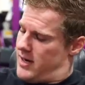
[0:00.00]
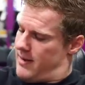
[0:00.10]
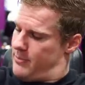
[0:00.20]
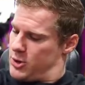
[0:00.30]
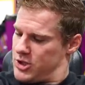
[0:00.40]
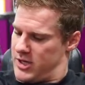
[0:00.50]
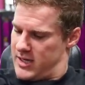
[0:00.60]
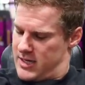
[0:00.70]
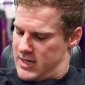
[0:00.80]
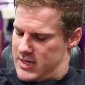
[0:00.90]
I'm
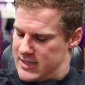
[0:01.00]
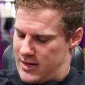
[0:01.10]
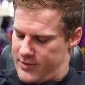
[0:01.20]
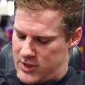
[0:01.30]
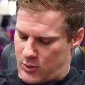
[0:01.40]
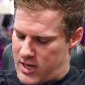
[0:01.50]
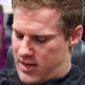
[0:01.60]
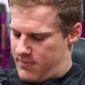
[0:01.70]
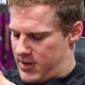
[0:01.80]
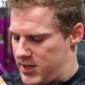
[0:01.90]
pushing down this
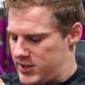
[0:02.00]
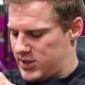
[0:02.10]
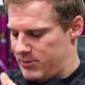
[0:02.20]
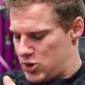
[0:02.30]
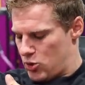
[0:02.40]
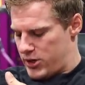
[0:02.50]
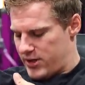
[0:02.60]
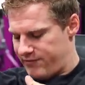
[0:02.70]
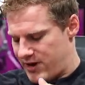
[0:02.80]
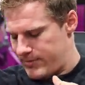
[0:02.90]
way because the majority
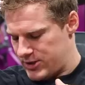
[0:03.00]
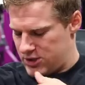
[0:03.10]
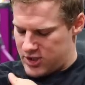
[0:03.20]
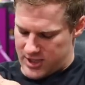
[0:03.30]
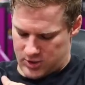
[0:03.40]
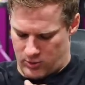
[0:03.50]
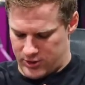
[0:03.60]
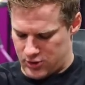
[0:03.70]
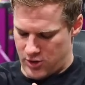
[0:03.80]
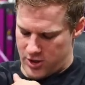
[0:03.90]
of the fibers of the chest
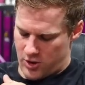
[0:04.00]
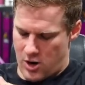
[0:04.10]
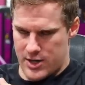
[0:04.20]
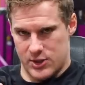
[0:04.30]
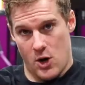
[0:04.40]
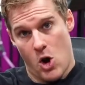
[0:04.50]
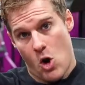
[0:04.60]
run straight across